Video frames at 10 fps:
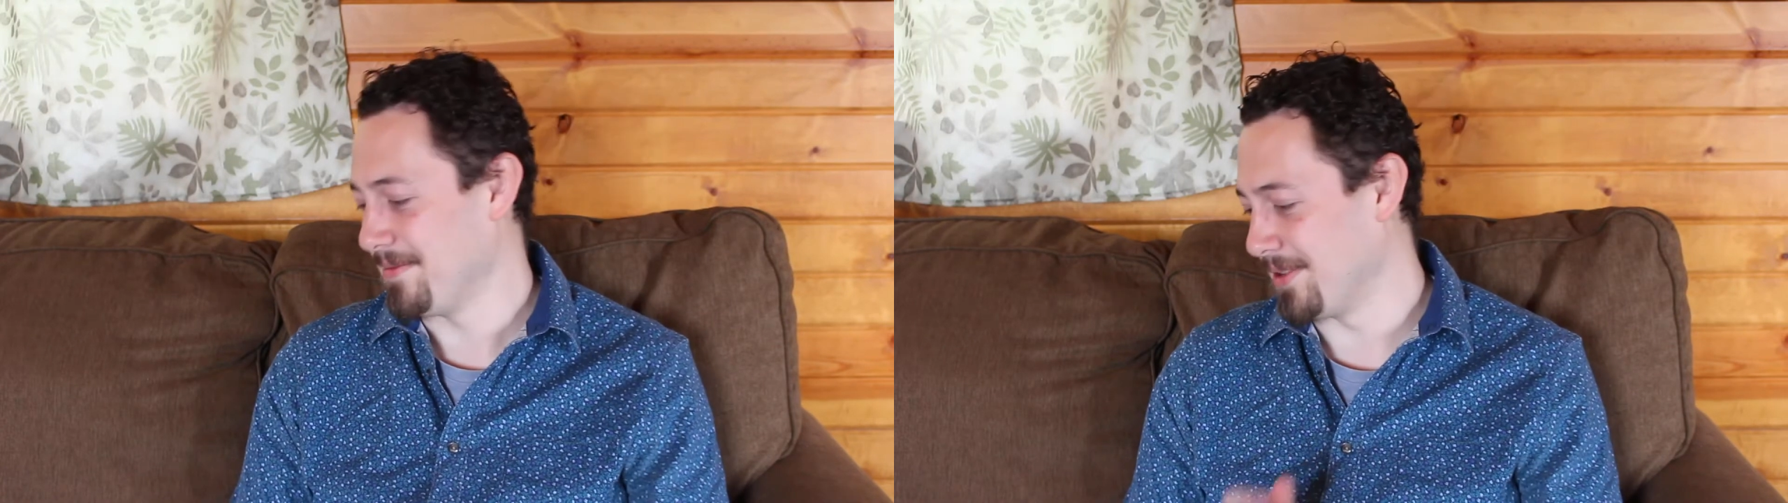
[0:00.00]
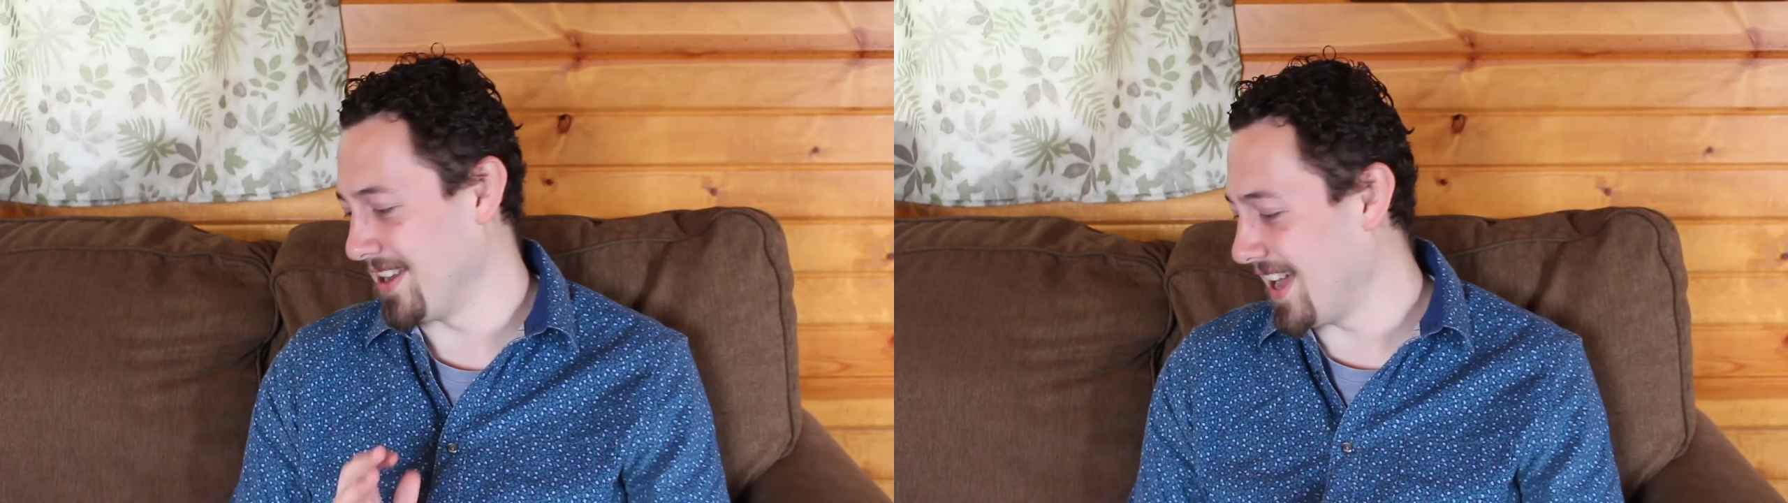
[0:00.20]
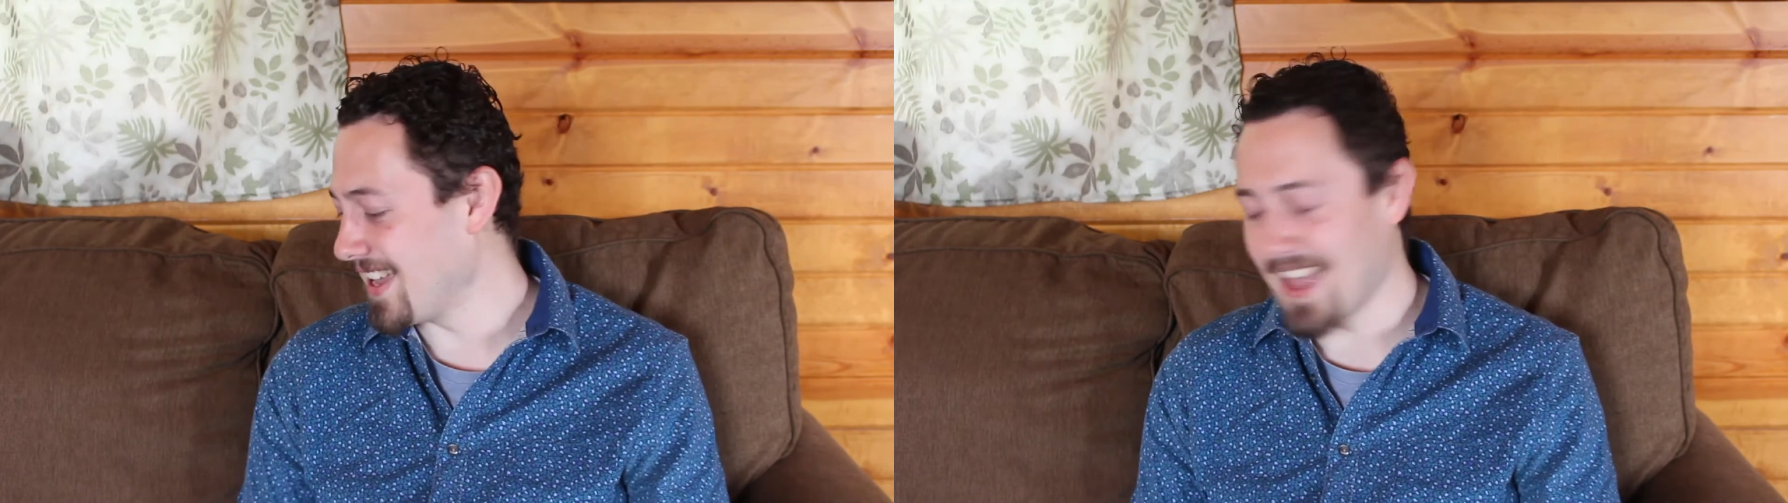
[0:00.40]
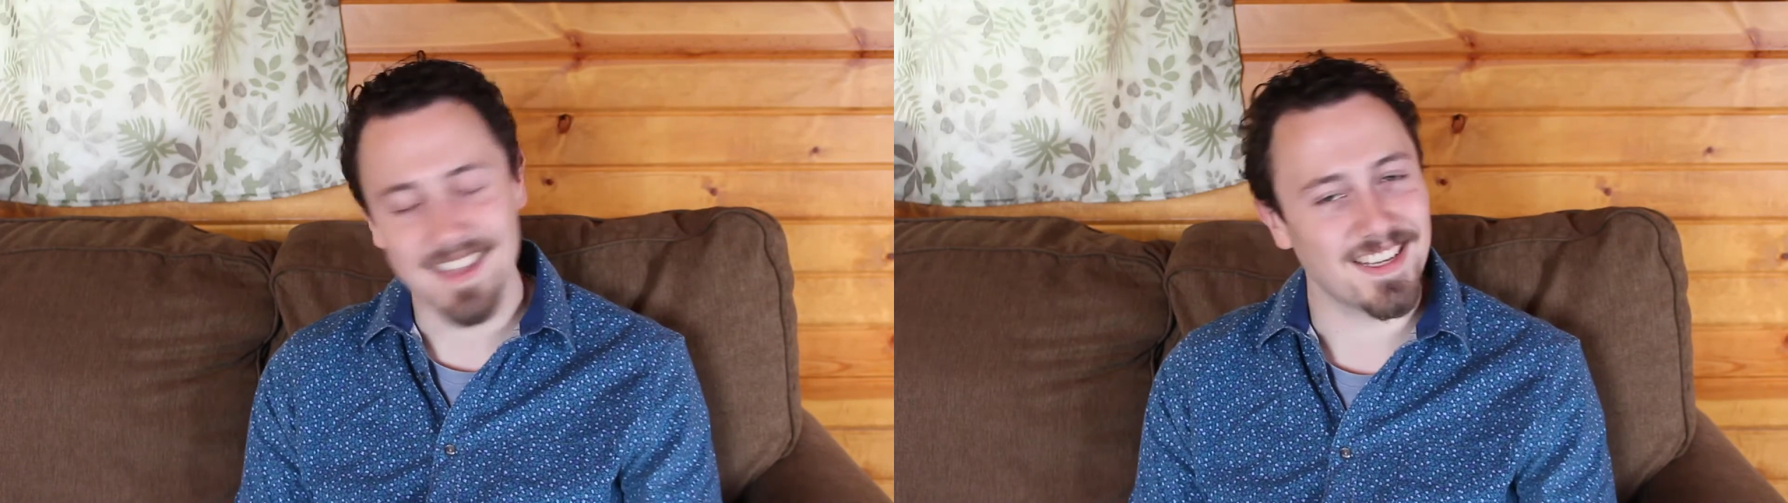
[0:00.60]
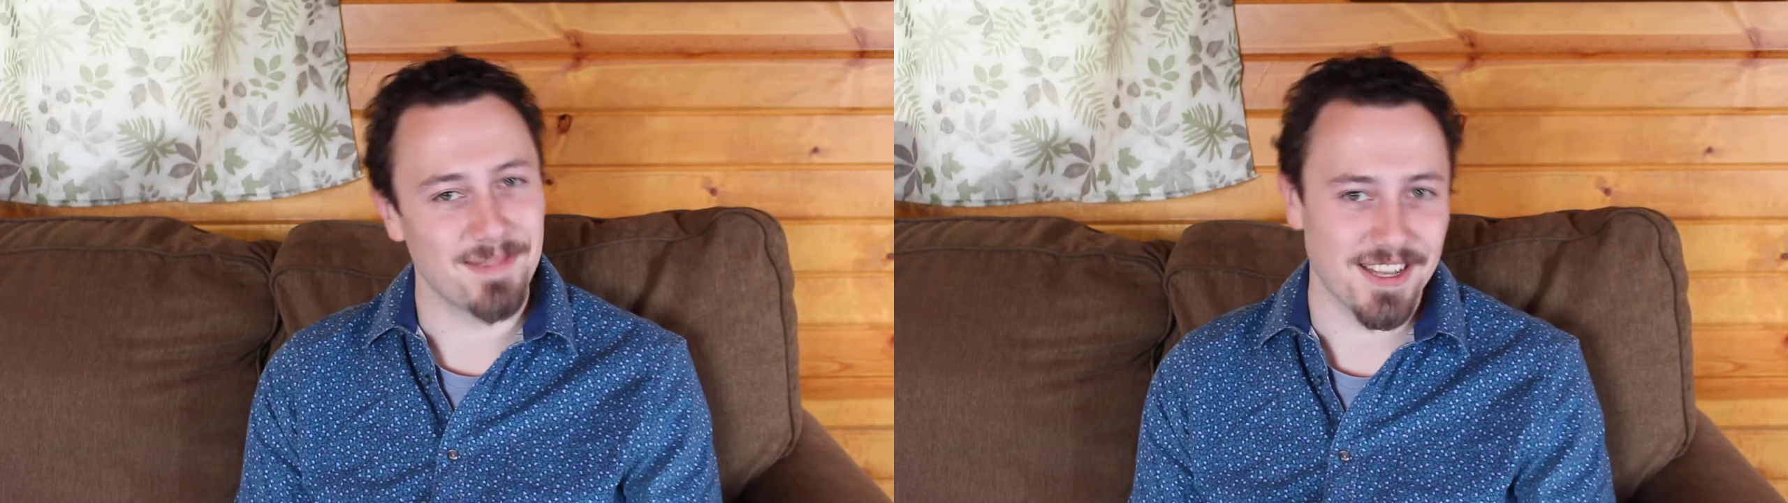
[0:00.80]
But
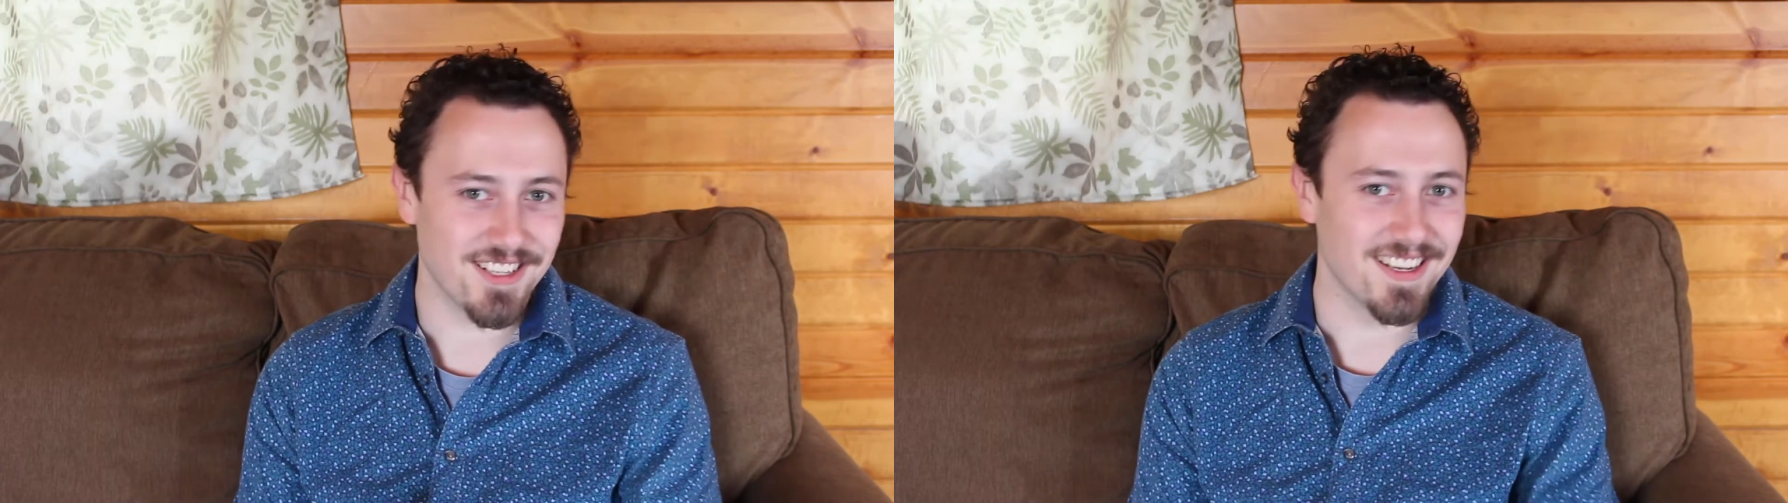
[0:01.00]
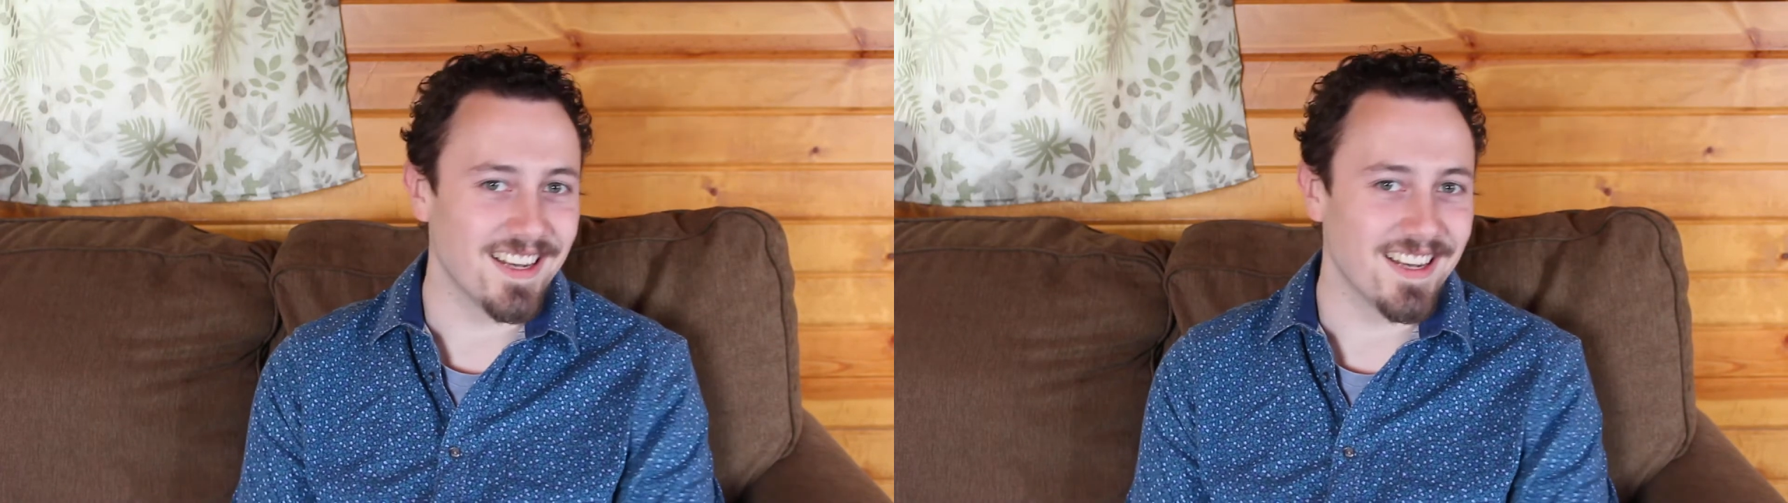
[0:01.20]
as I mentioned,